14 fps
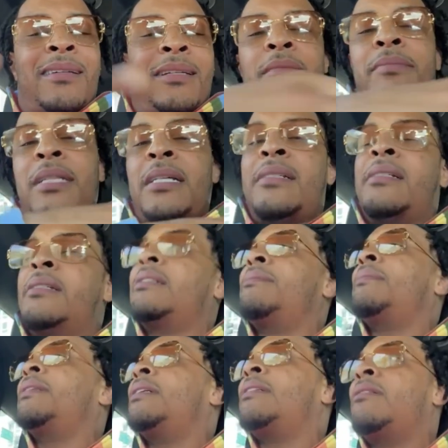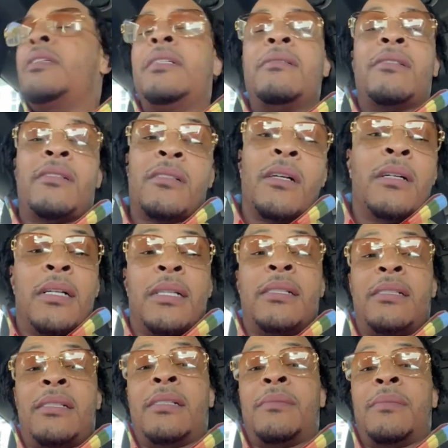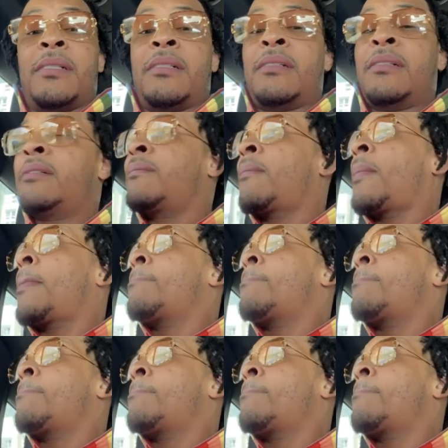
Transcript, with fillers: Clip that shit, man. Don't even start that shit, mm. man.